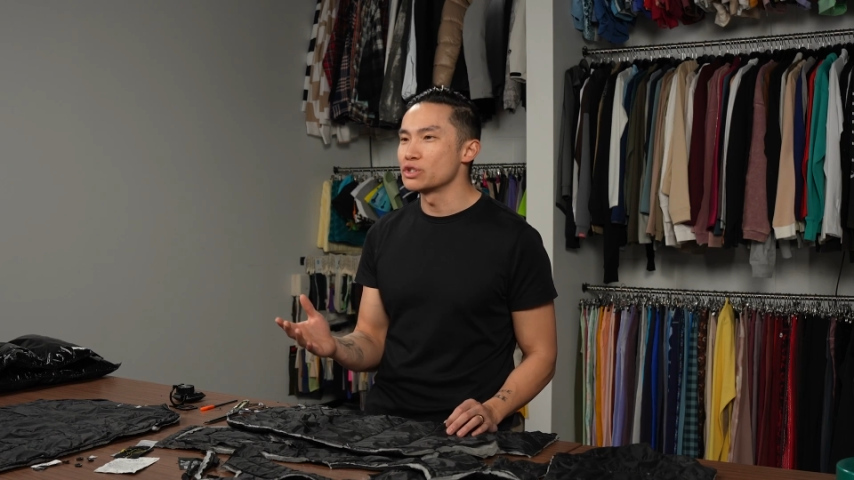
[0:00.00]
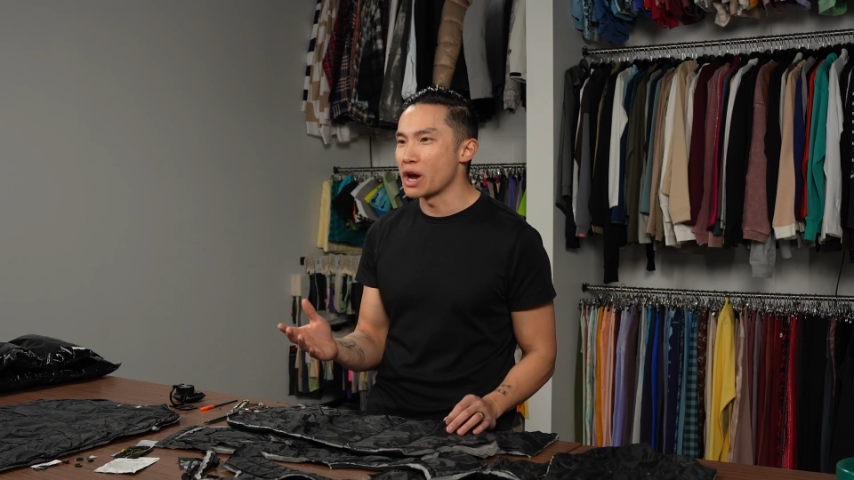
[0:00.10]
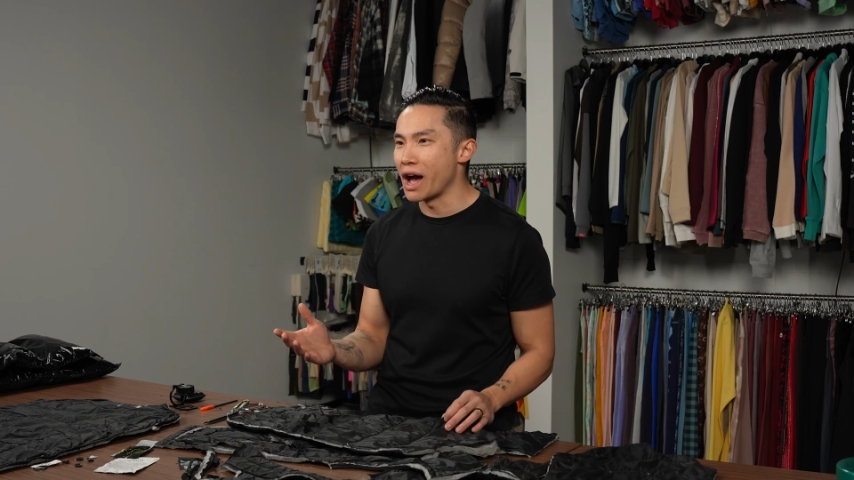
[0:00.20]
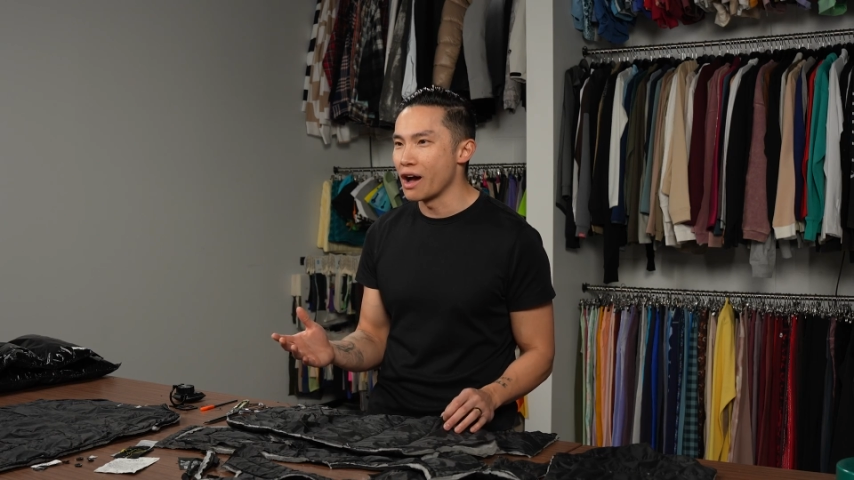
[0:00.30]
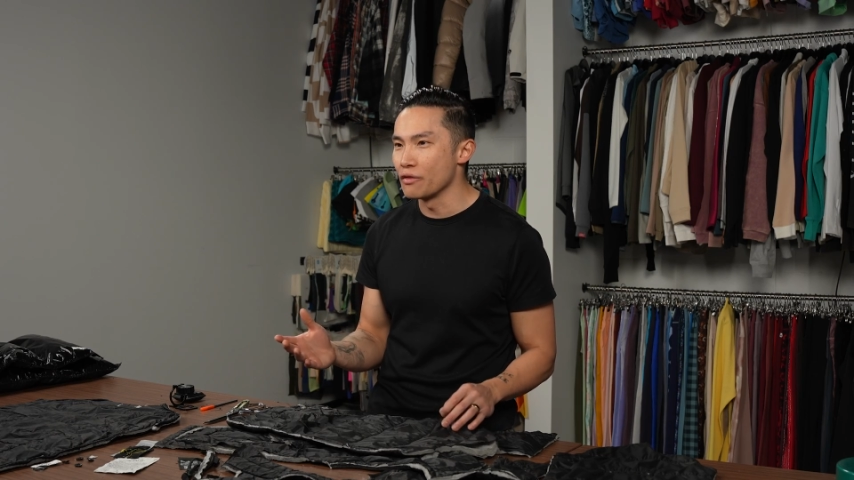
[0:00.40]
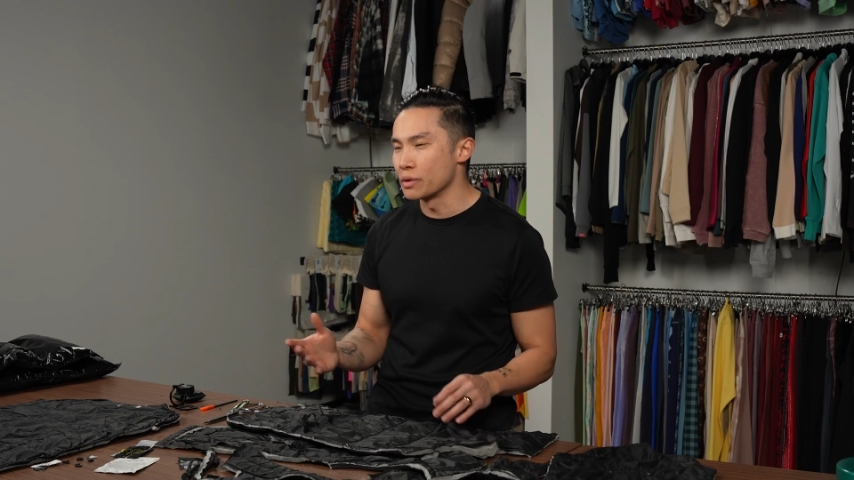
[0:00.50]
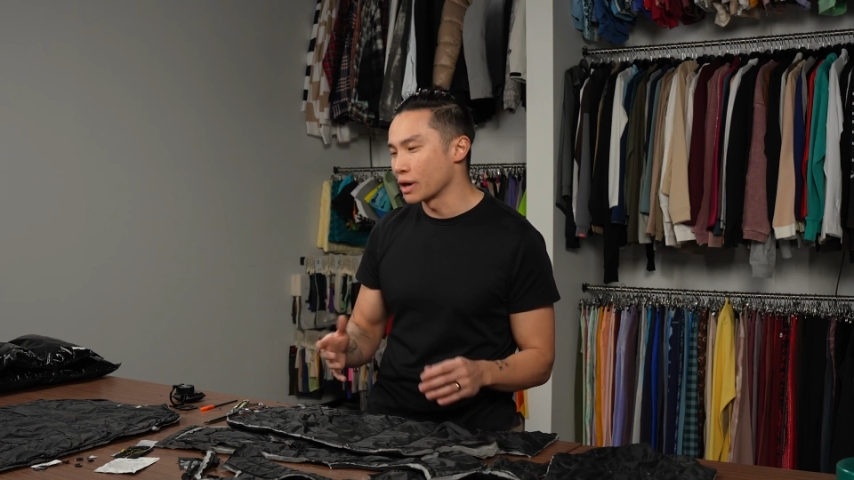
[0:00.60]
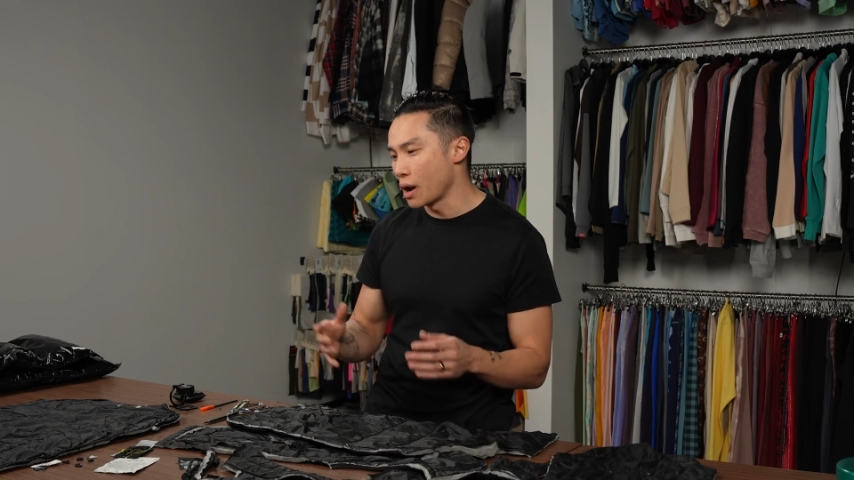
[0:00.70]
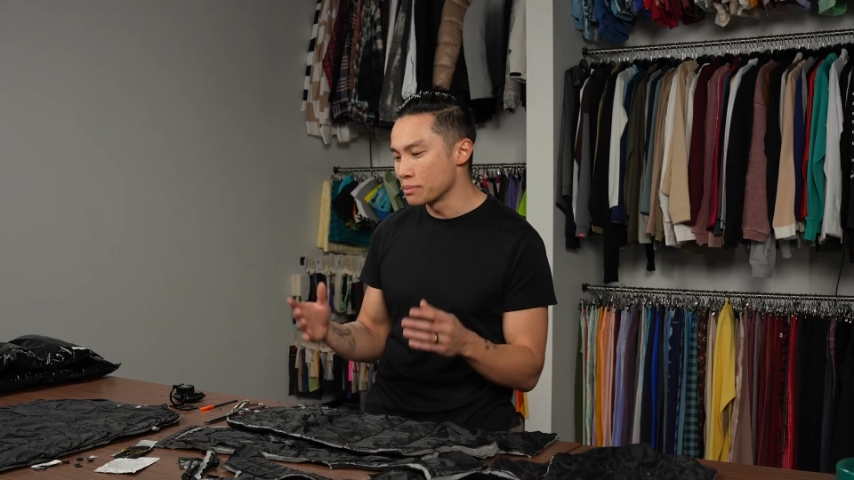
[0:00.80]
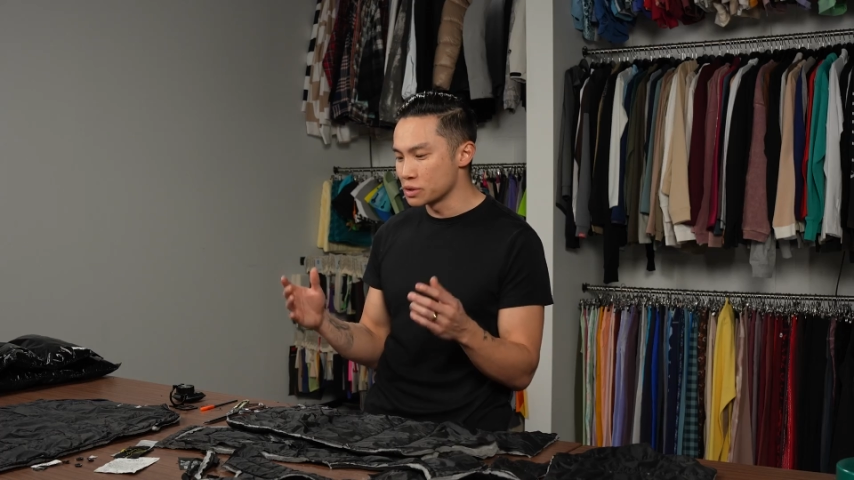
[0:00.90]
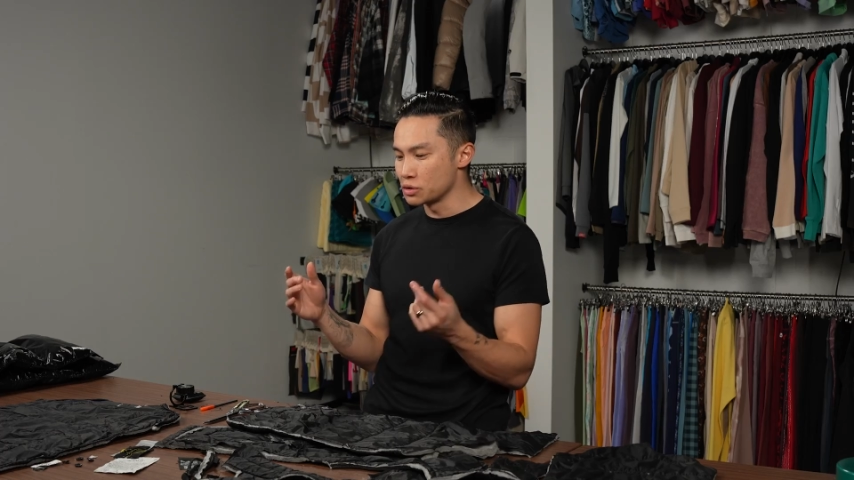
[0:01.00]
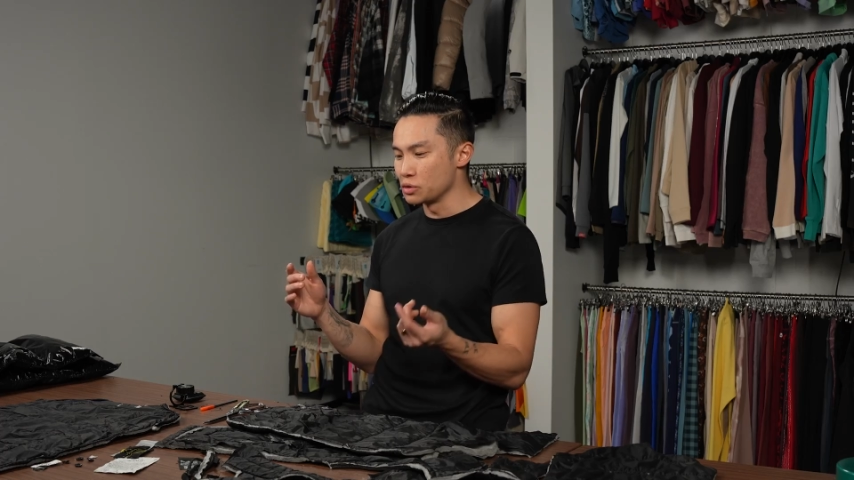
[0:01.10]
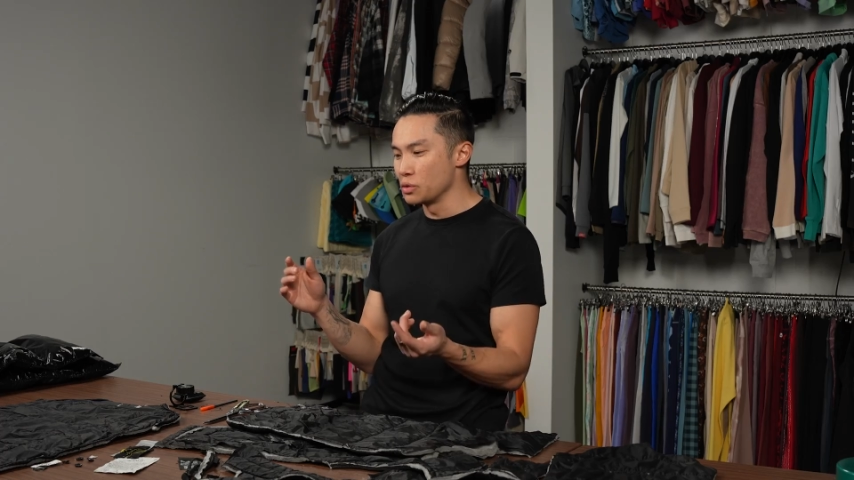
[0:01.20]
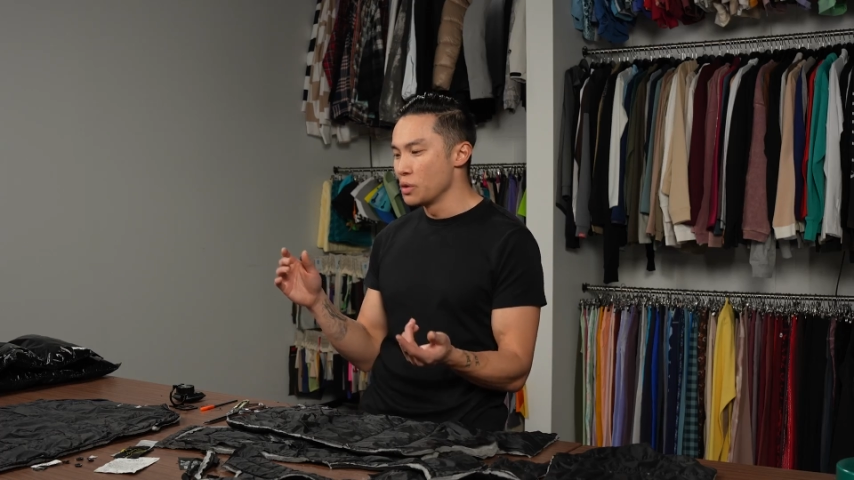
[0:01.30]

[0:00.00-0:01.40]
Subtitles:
you have when it comes to